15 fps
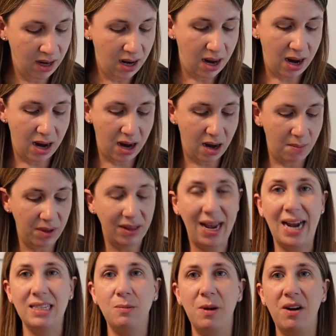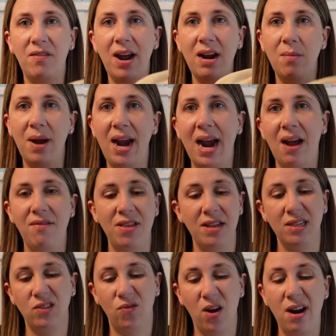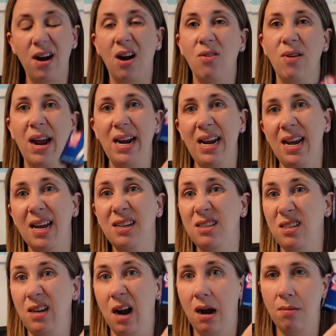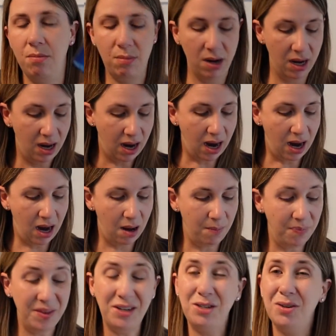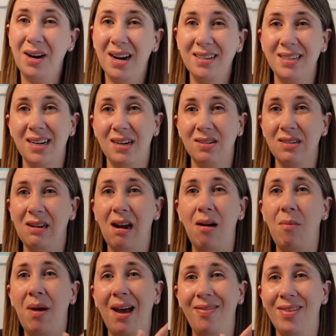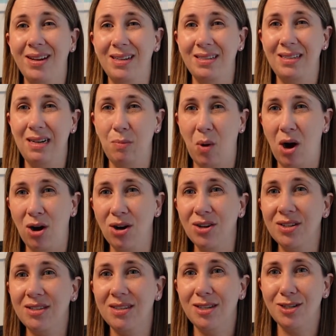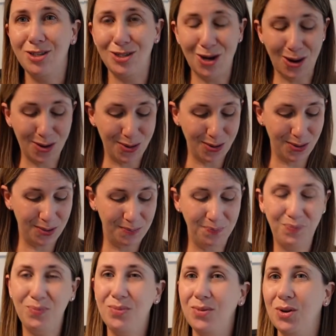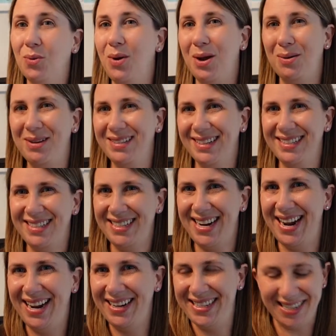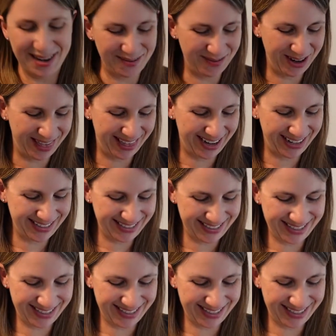Last bit of item I have in this front already is gum. They do not sell gum at the Disney parks, so we always like to take some with us.